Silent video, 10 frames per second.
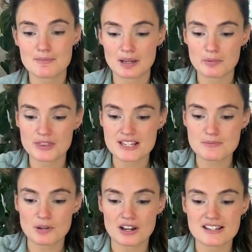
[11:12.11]
Like with this
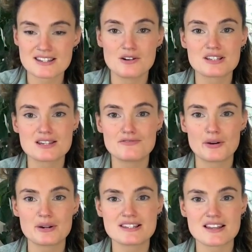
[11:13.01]
one, I started to
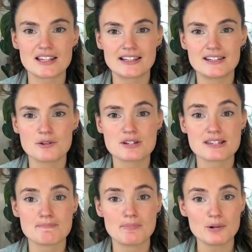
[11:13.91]
very subtly notice
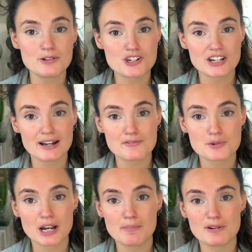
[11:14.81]
it bulging after a
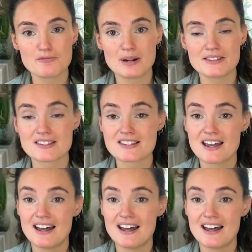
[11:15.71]
couple of months,